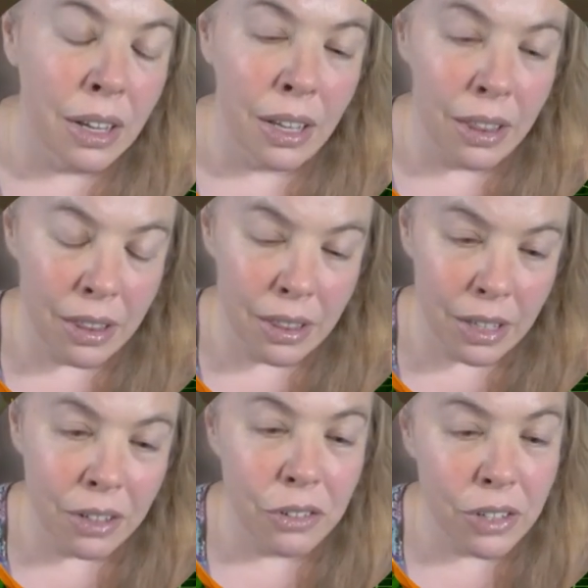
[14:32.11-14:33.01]
and
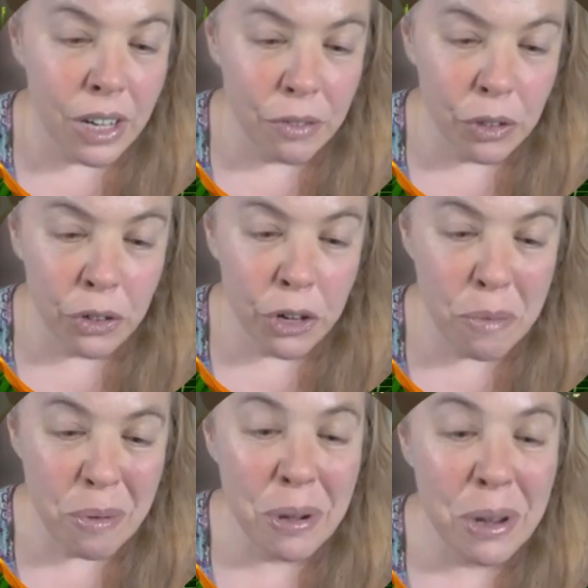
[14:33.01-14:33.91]
then you just have to hurry
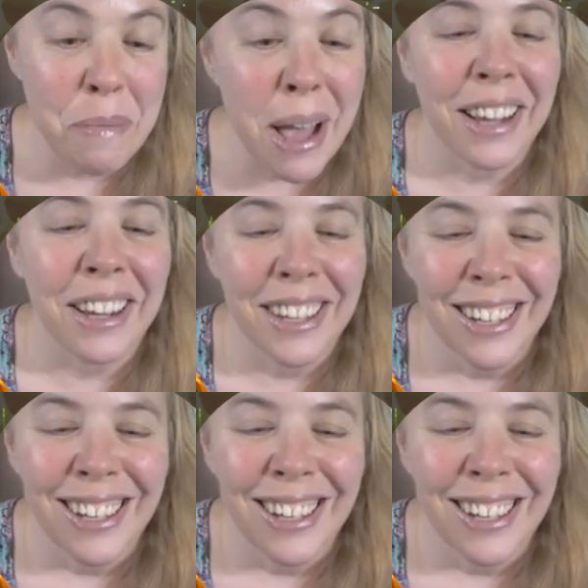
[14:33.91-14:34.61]
up and put it back.